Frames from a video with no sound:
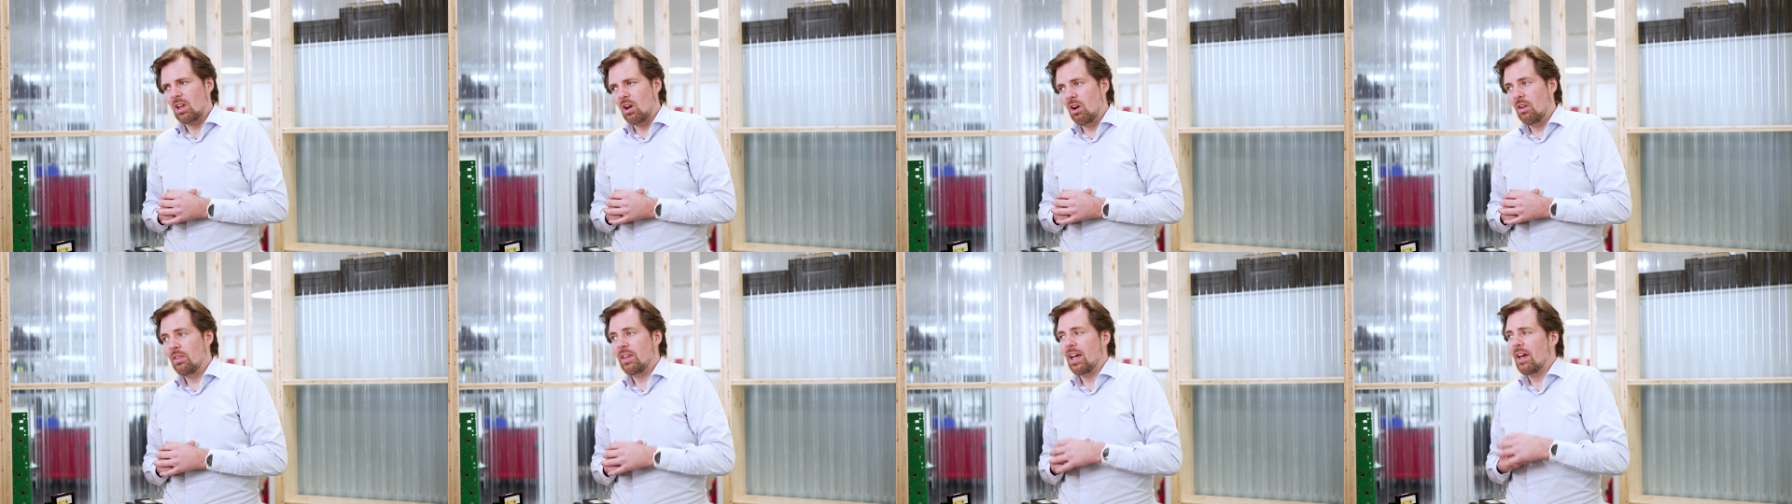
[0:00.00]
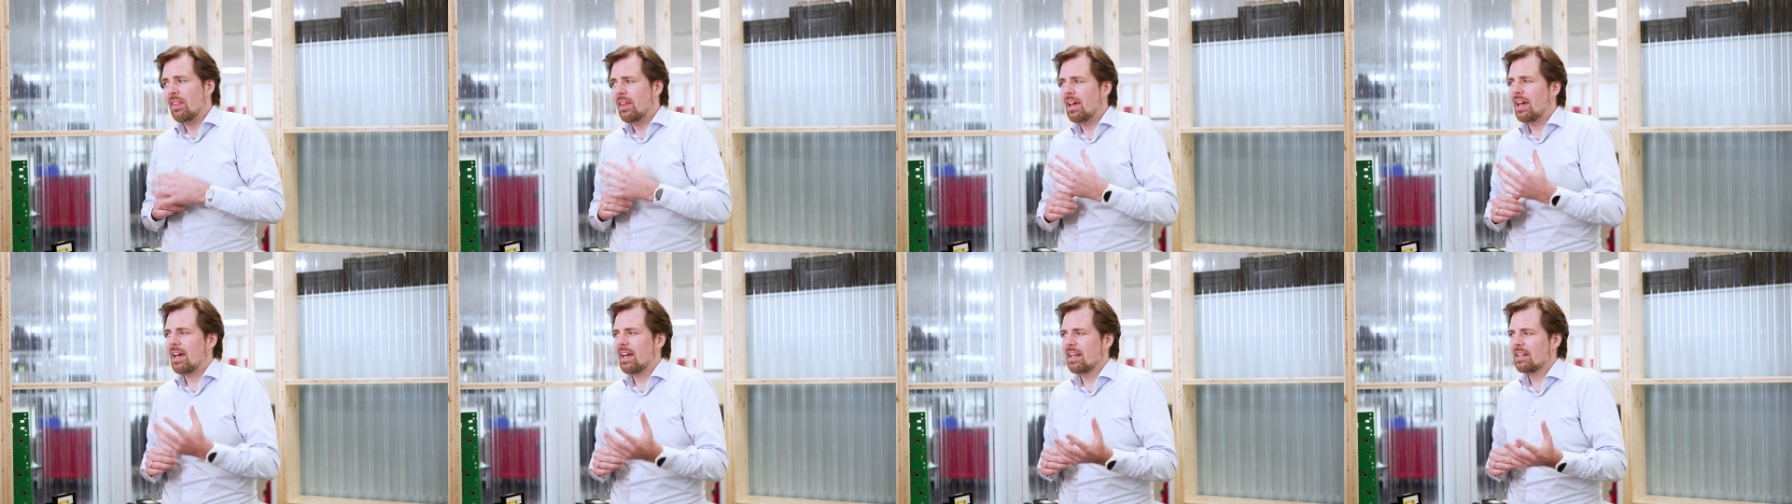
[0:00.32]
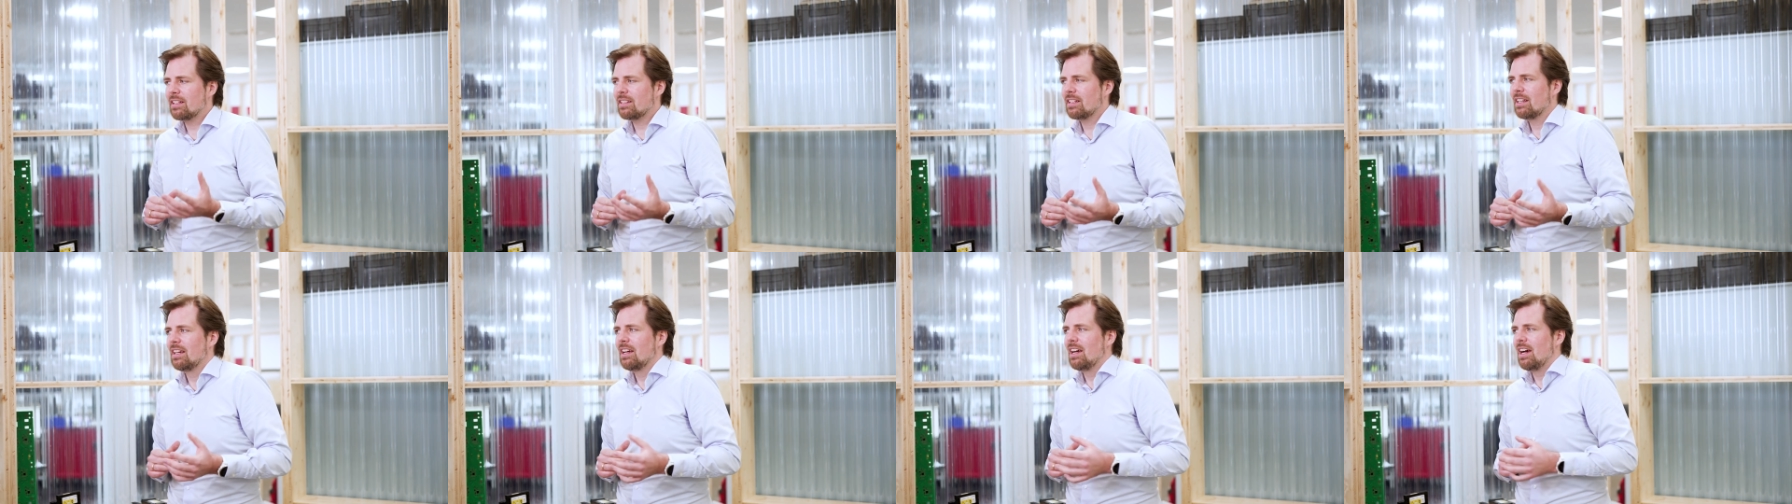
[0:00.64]
On the other
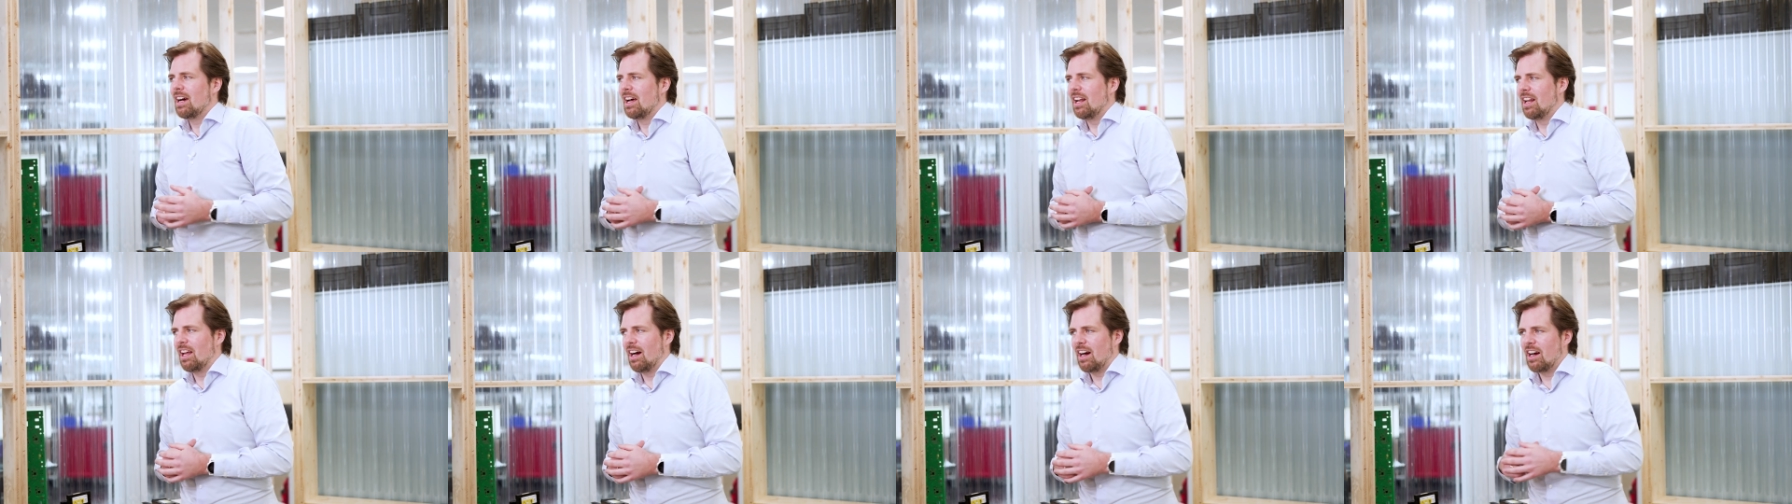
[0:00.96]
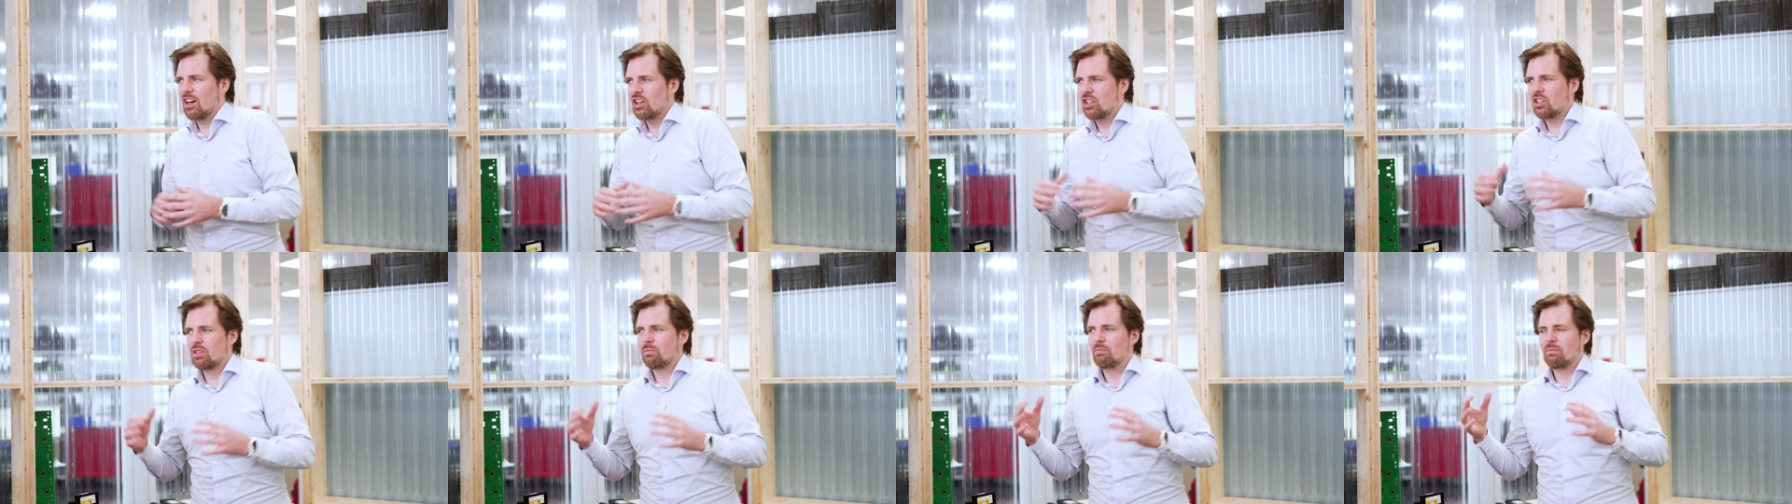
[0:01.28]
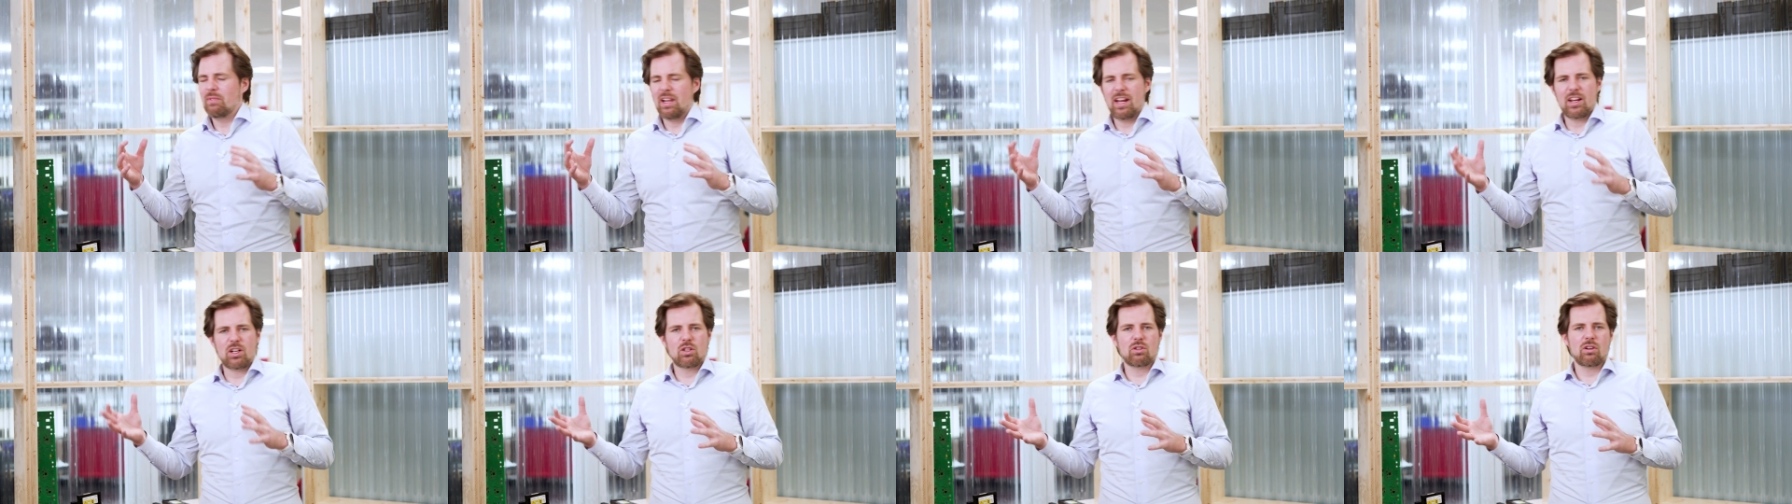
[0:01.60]
hand, large
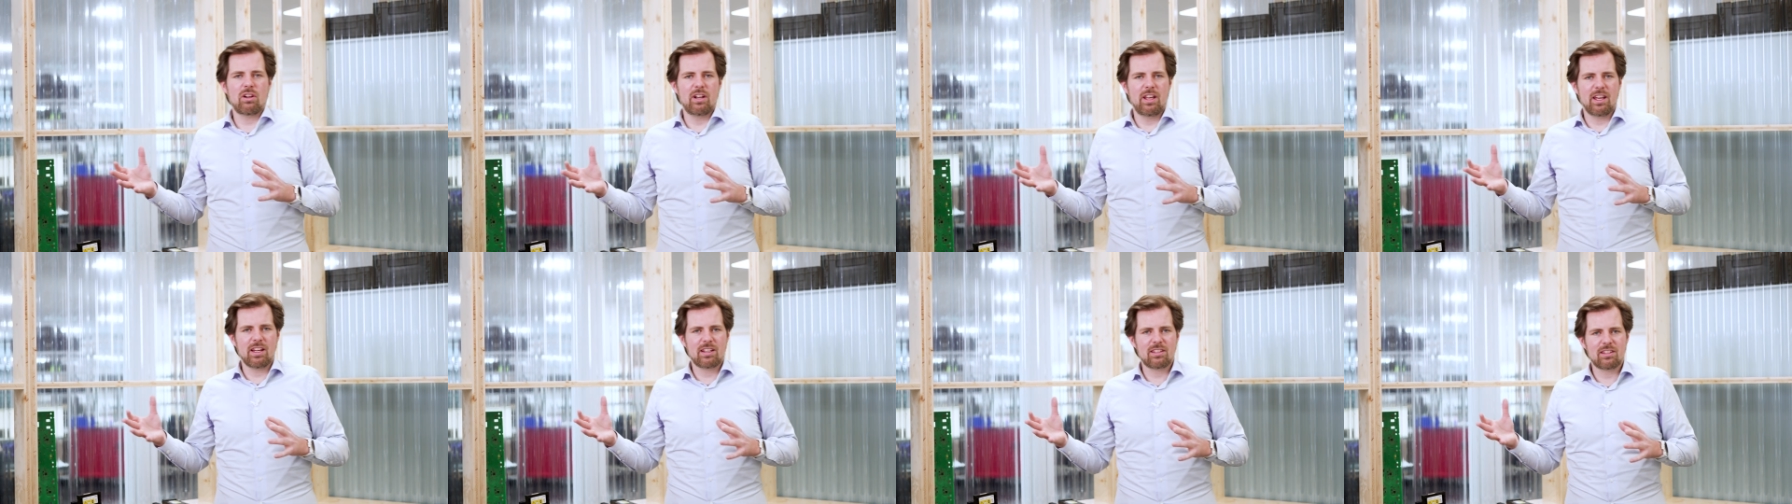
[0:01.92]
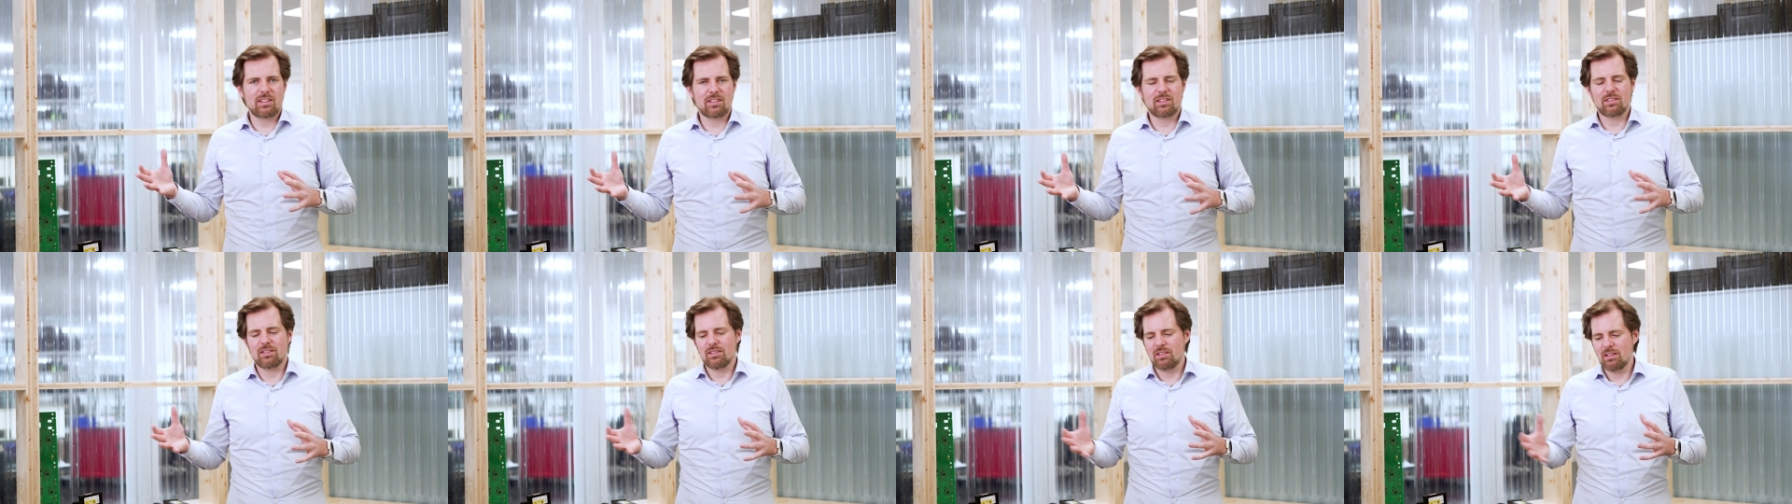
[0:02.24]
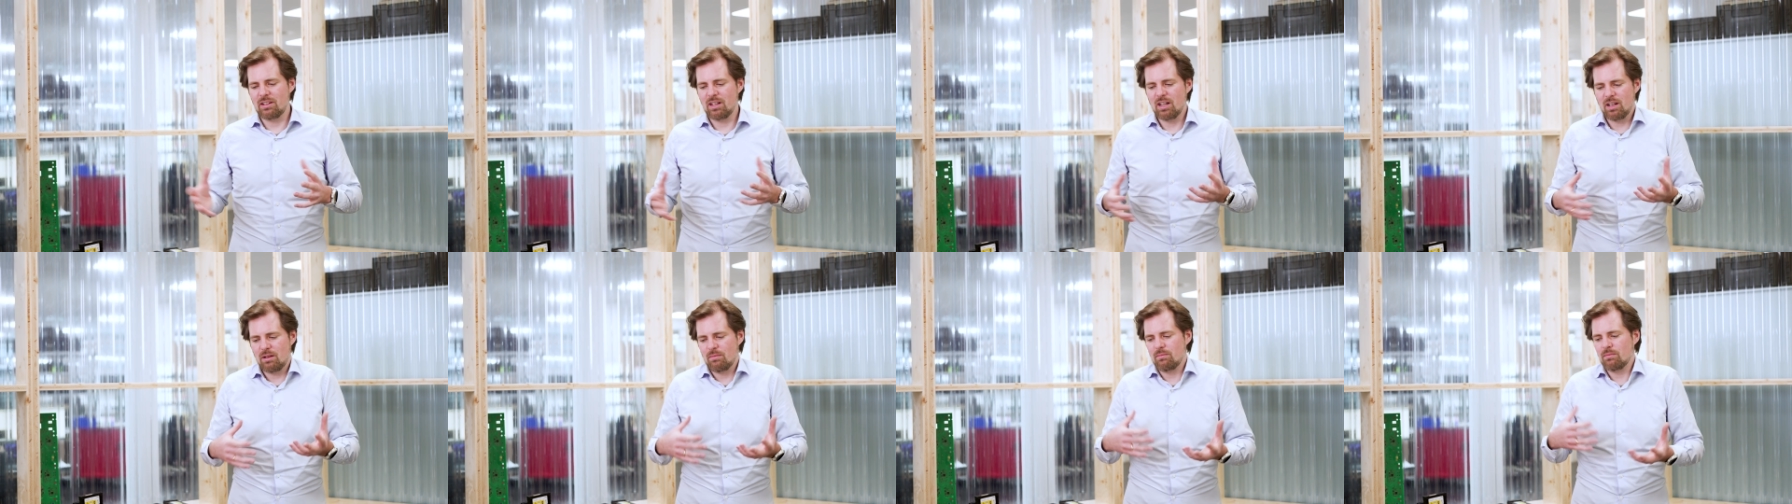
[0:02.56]
electronics
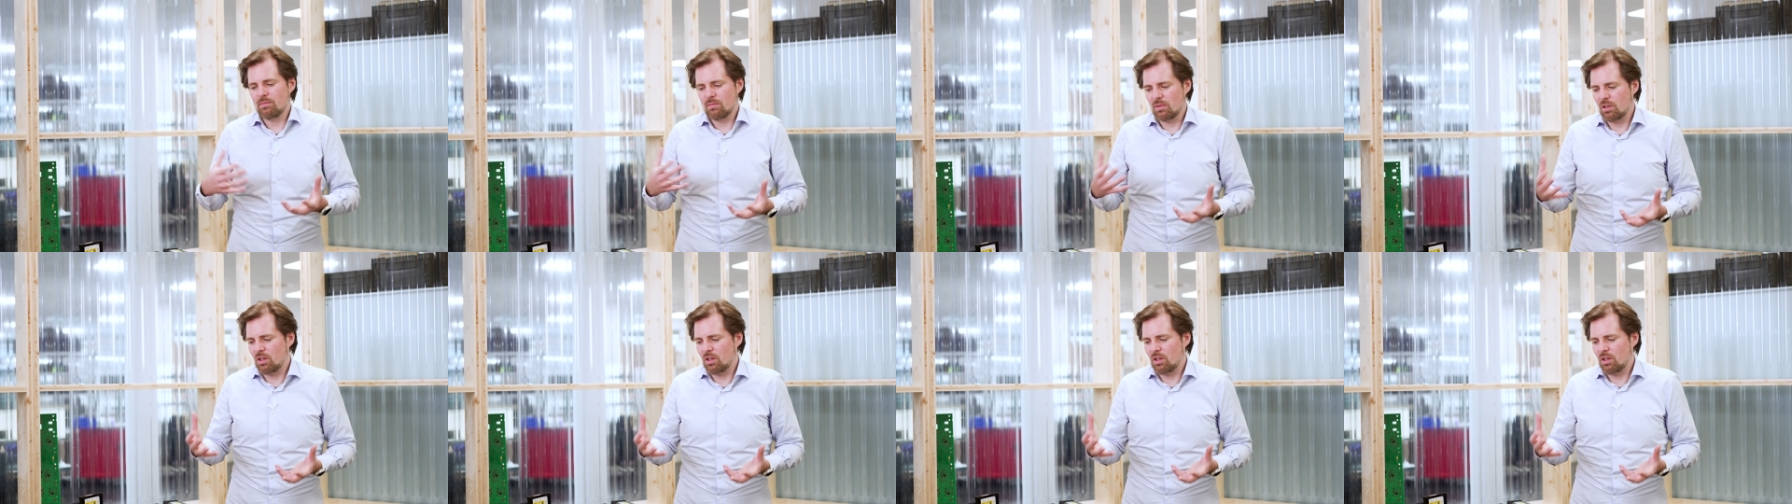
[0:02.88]
um,